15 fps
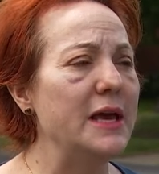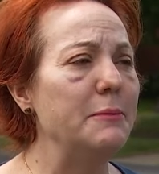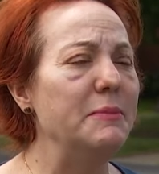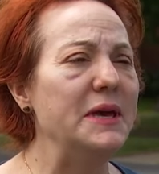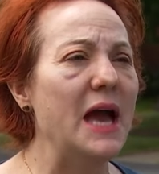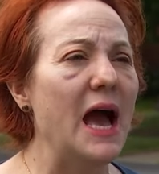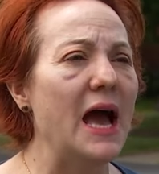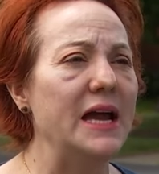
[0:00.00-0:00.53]

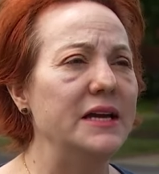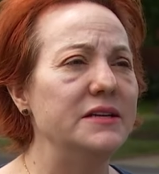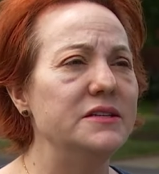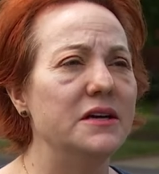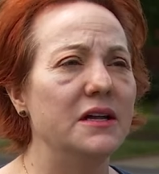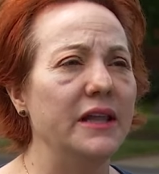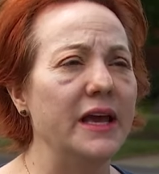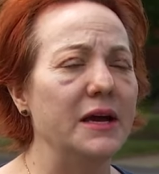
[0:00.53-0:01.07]
like
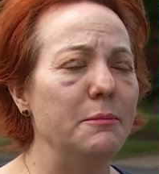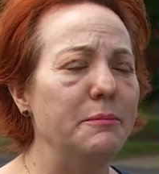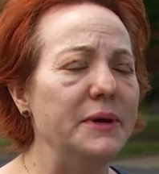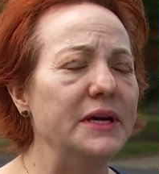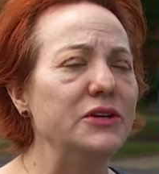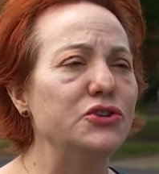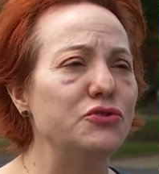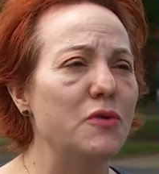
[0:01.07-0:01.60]
behind like a
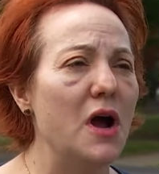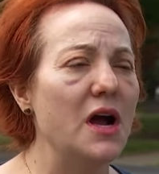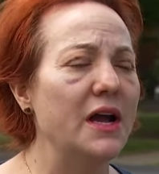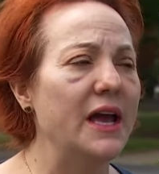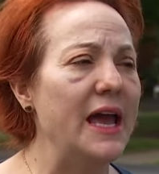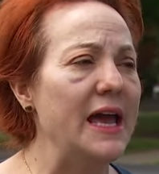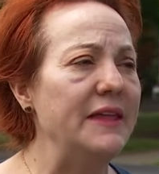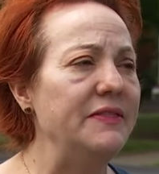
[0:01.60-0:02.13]
big
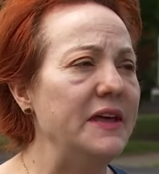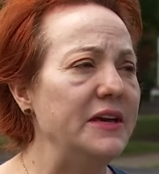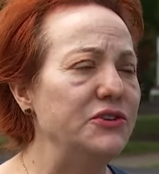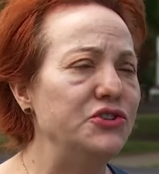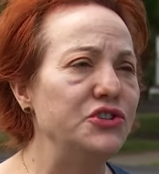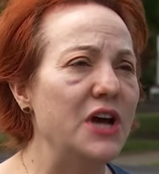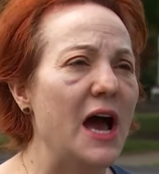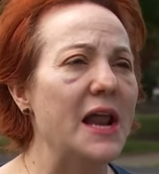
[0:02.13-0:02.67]
truck and they
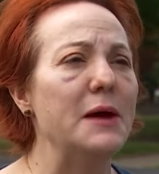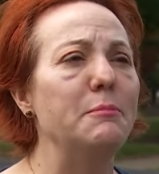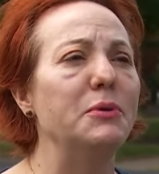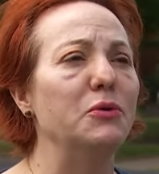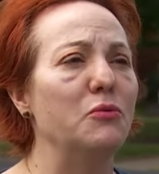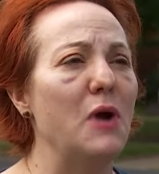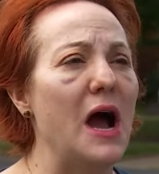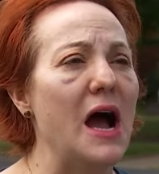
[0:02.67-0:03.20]
shot up
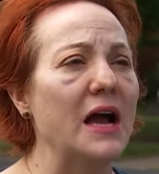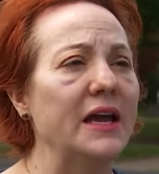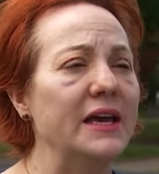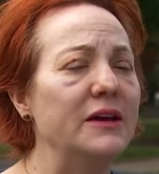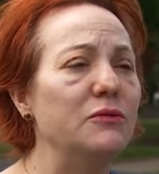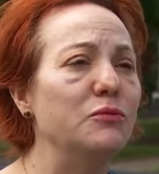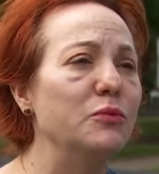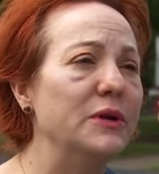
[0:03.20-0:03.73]
a
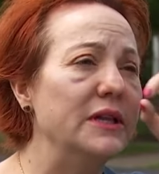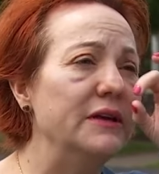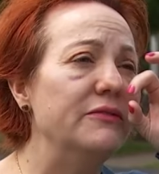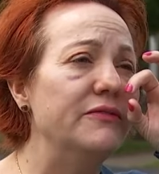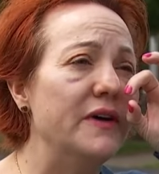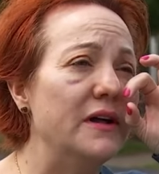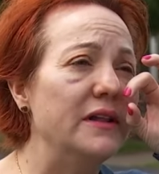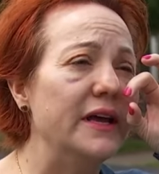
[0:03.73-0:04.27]
rock, it
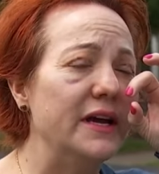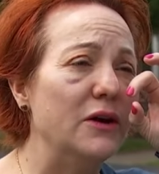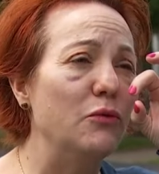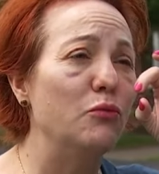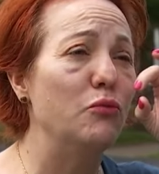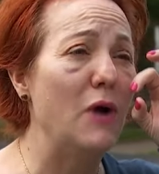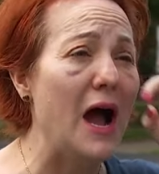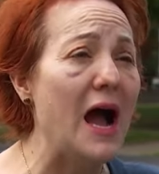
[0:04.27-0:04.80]
really felt like
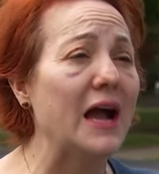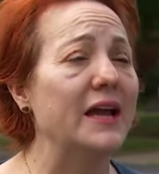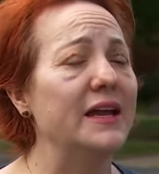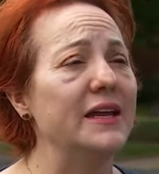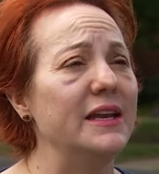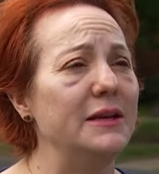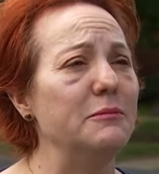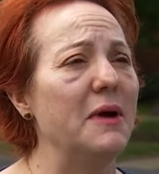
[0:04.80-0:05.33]
a
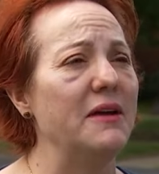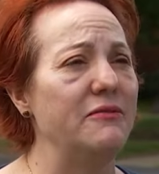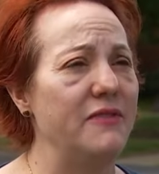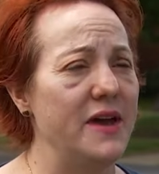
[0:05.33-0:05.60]
rock hitting my